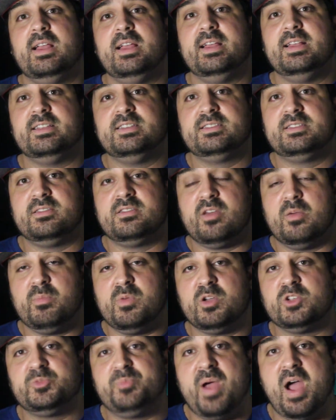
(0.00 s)
is the
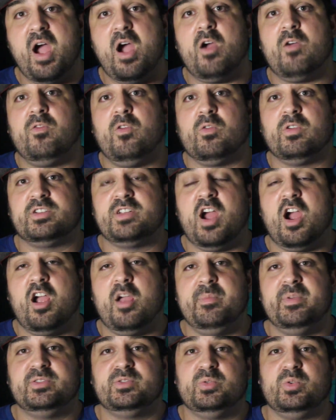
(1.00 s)
most powerful
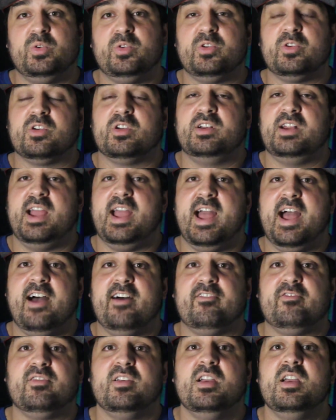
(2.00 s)
retirement tool you're gonna
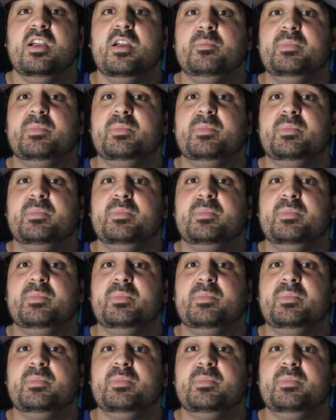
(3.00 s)
have,